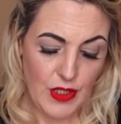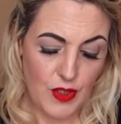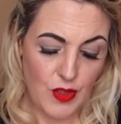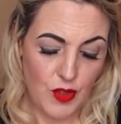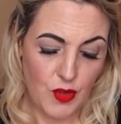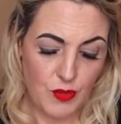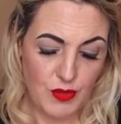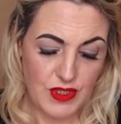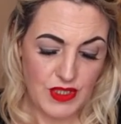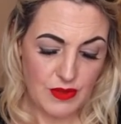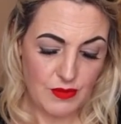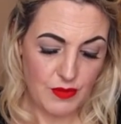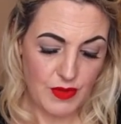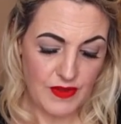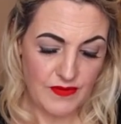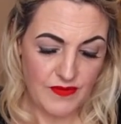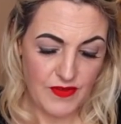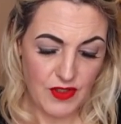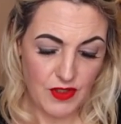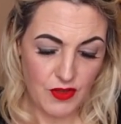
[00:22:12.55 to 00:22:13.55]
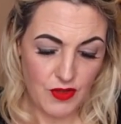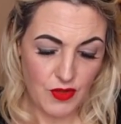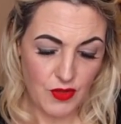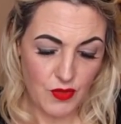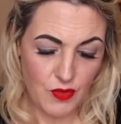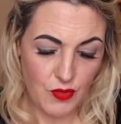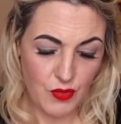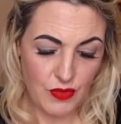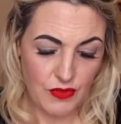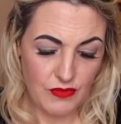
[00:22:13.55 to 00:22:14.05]
Could be dealing with a
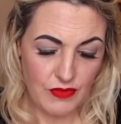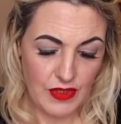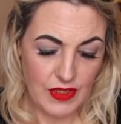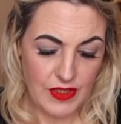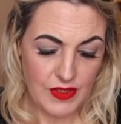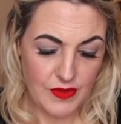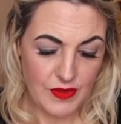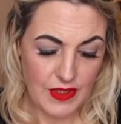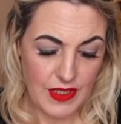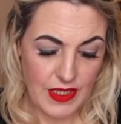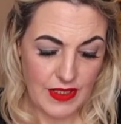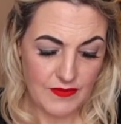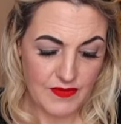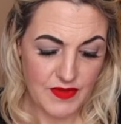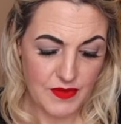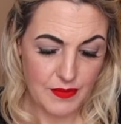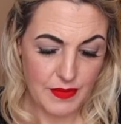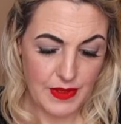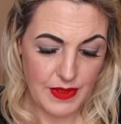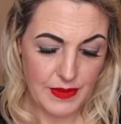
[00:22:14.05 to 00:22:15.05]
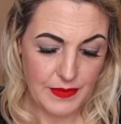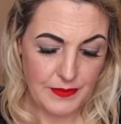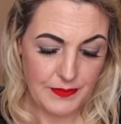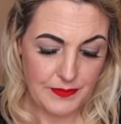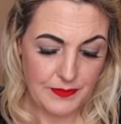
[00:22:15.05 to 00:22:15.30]
Virgo. We really don't have to be.